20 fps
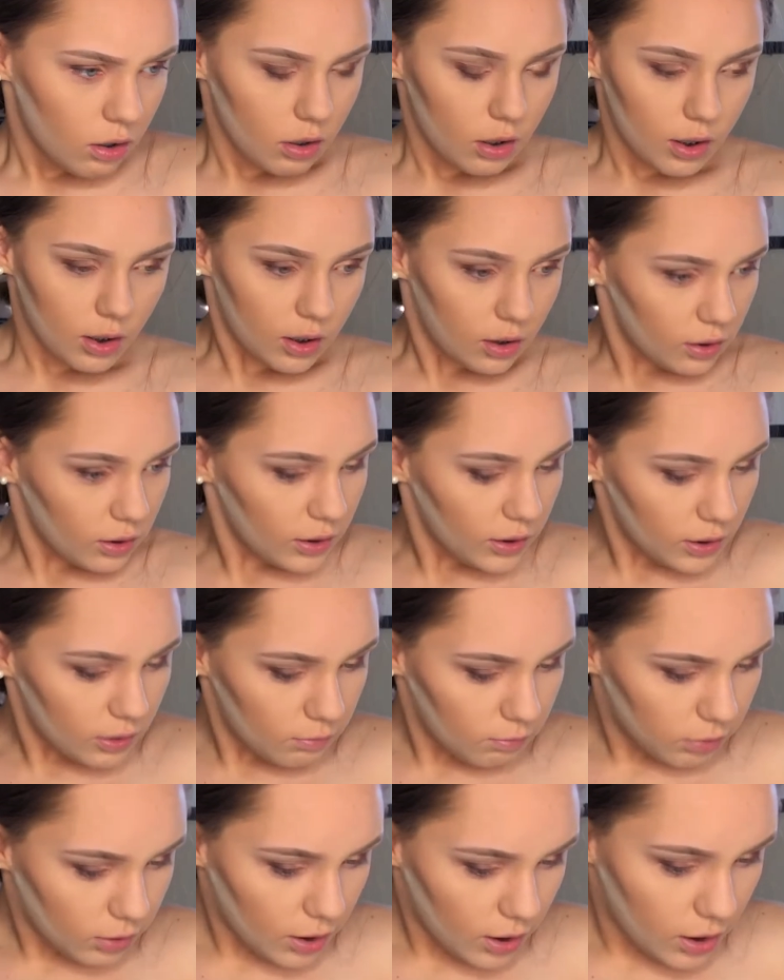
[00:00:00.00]
a clean
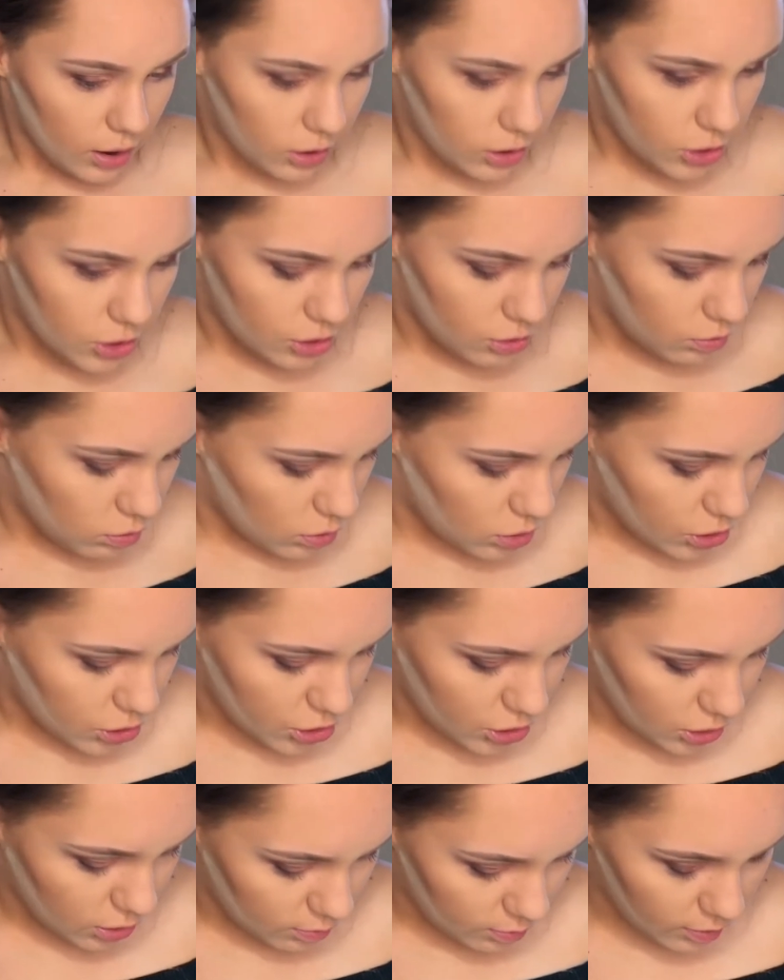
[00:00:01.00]
brush,
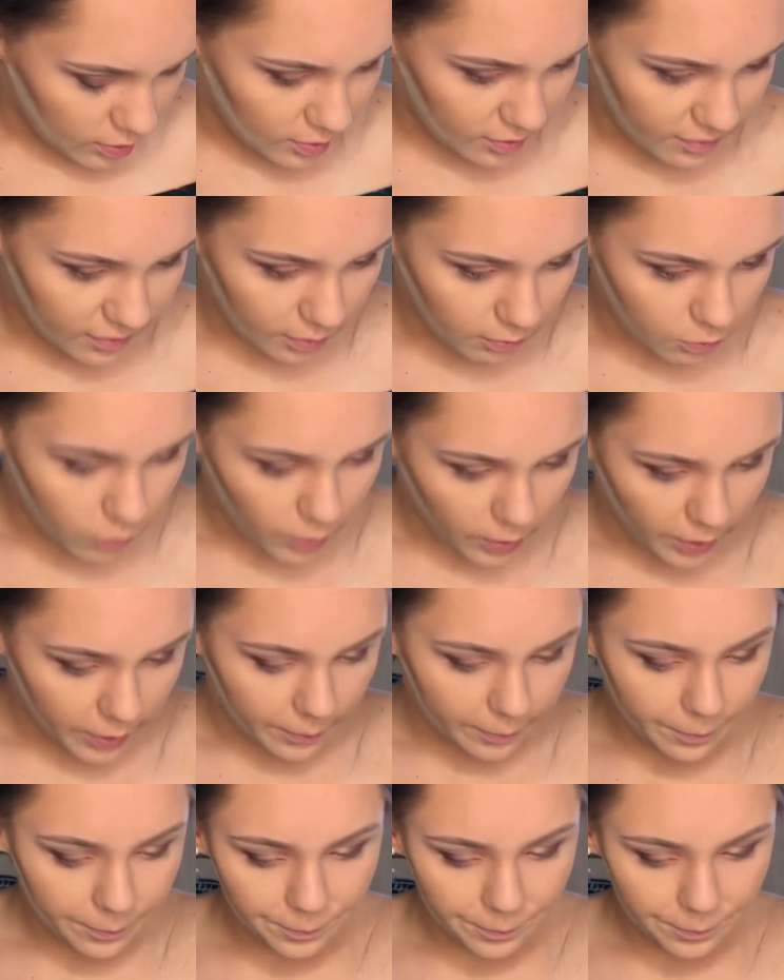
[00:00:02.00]
should be somewhere.